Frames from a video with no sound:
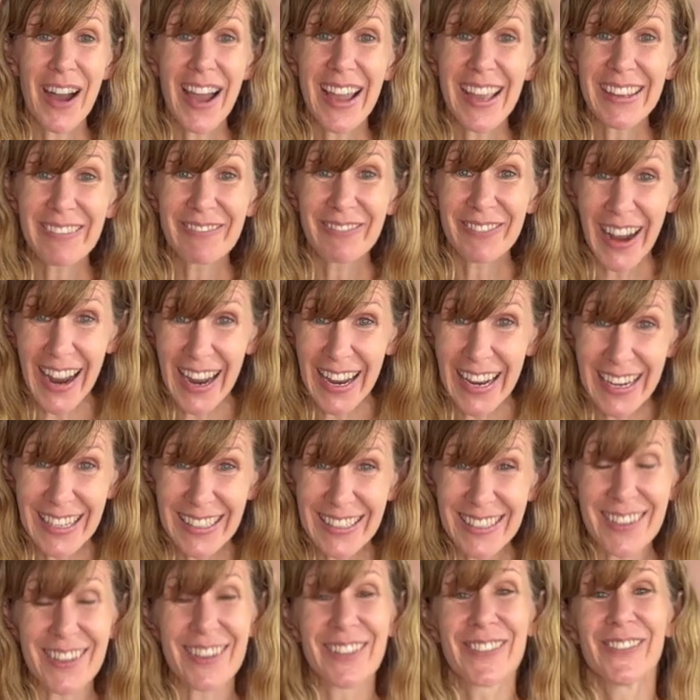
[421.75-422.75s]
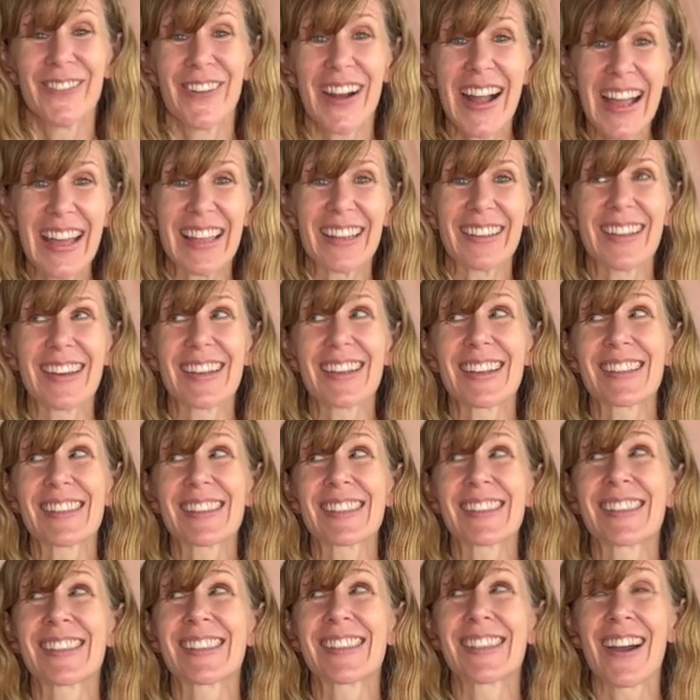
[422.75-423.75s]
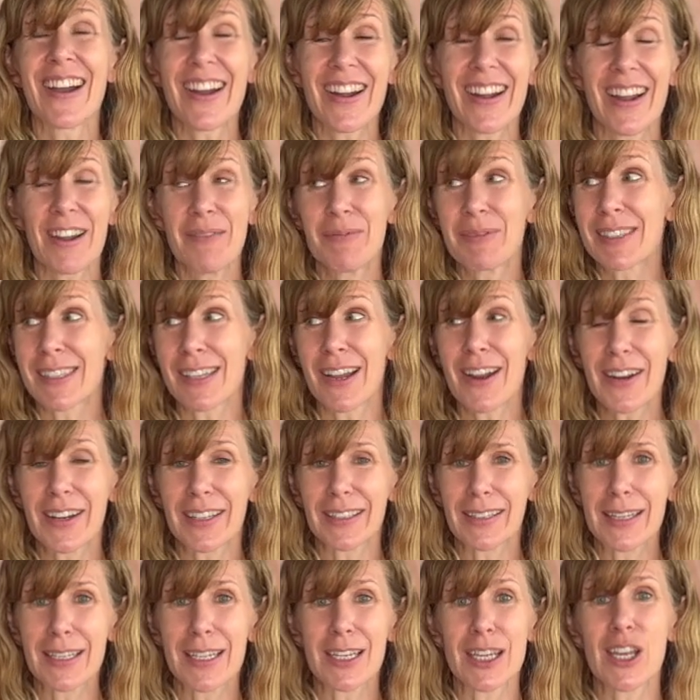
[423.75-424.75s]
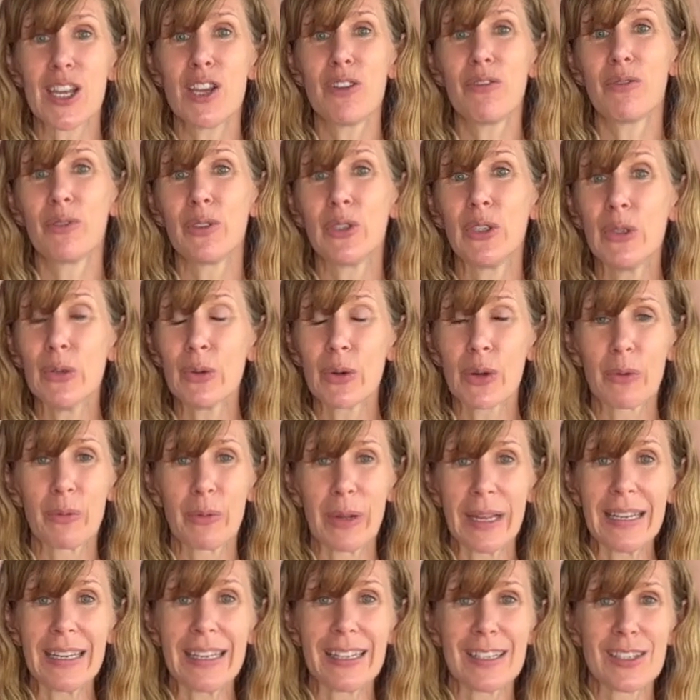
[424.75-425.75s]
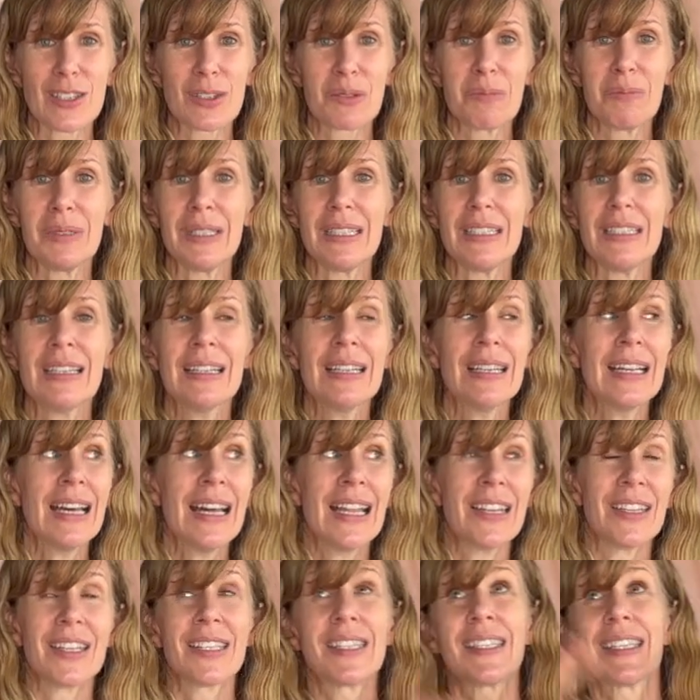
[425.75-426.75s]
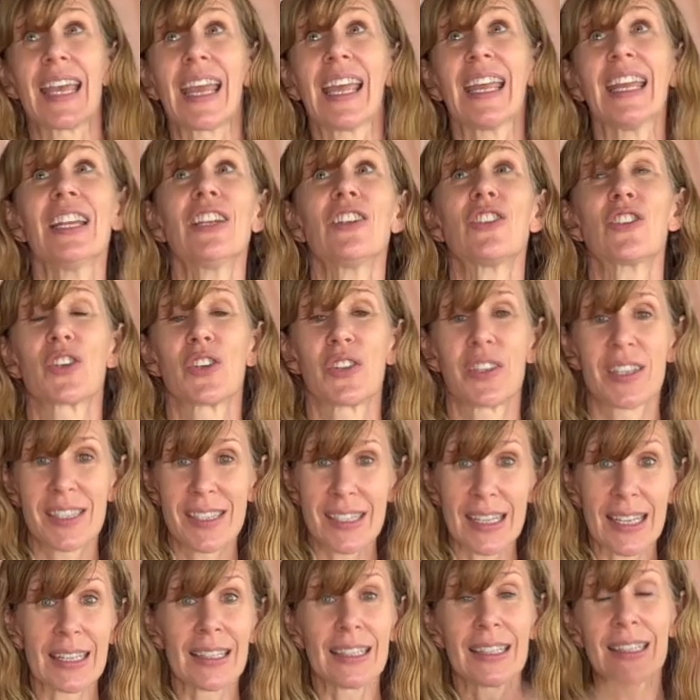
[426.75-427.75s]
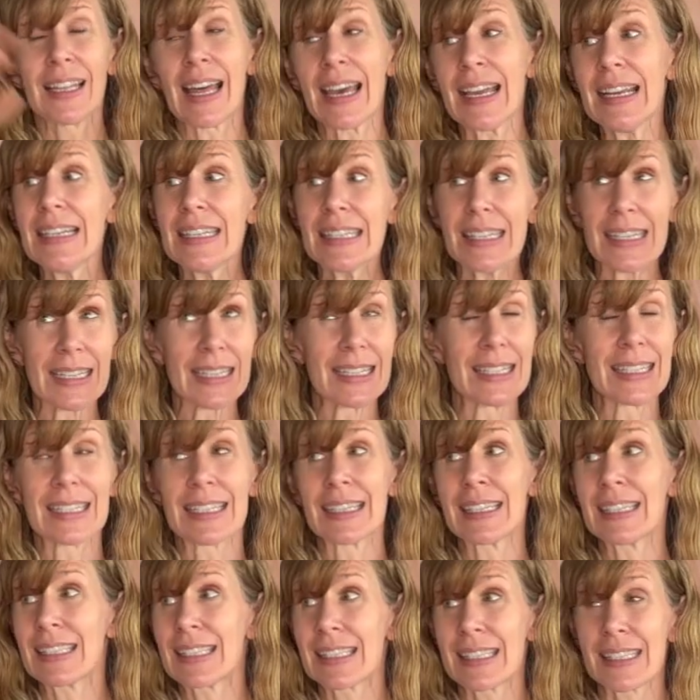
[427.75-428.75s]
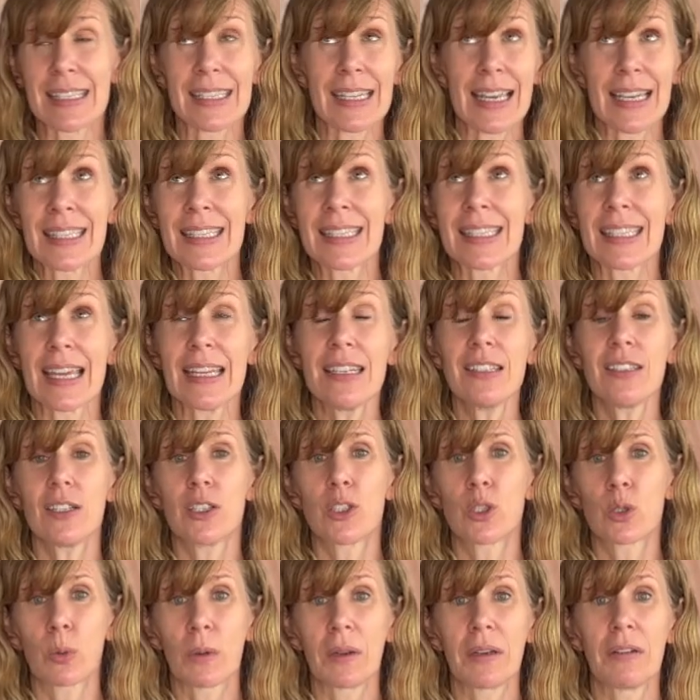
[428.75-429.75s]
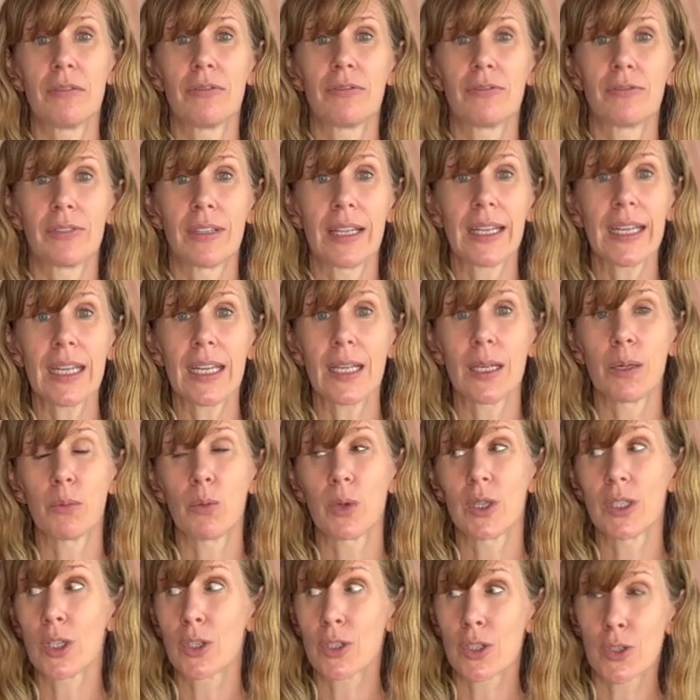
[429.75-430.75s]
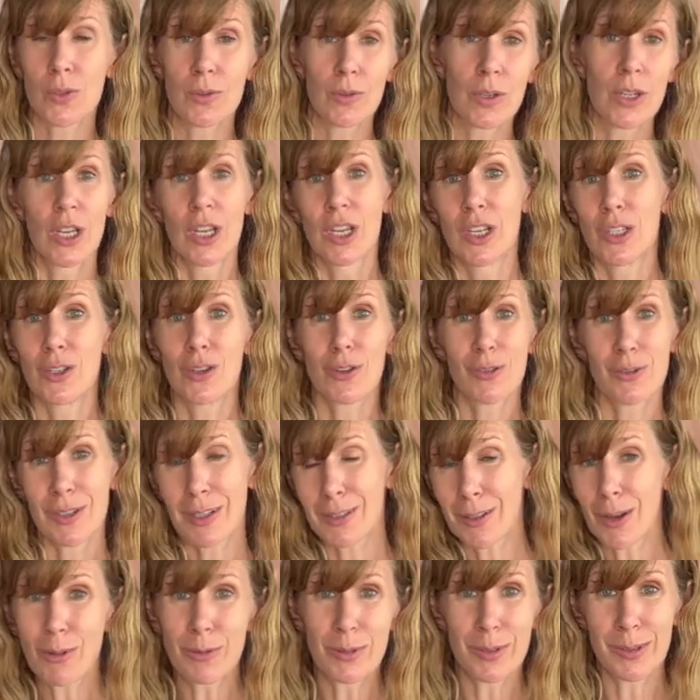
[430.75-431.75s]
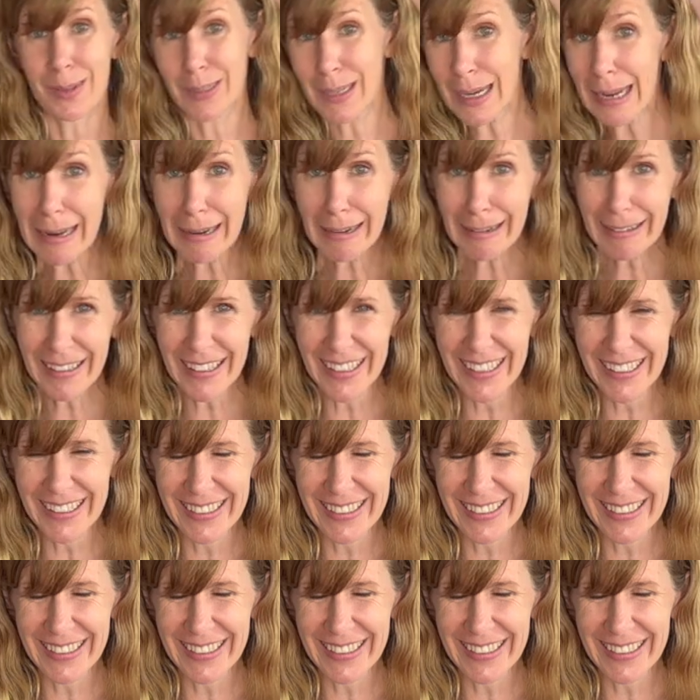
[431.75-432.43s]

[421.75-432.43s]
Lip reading: I right or what? Like, I'm sorry. Like, if you are waiting to be this angel, this enlightened and ascended twin flame, well, your shit don't stink.